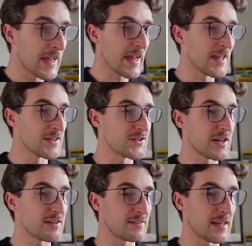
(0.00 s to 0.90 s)
in the
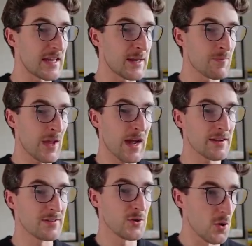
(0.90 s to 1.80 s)
GC
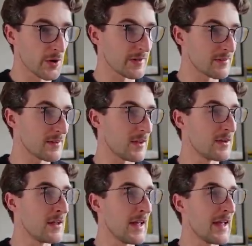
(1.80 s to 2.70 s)
as
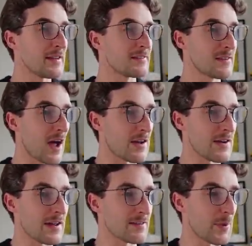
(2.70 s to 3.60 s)
Jorgenson is done
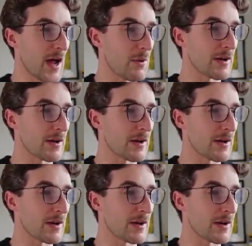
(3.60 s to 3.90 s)
as well.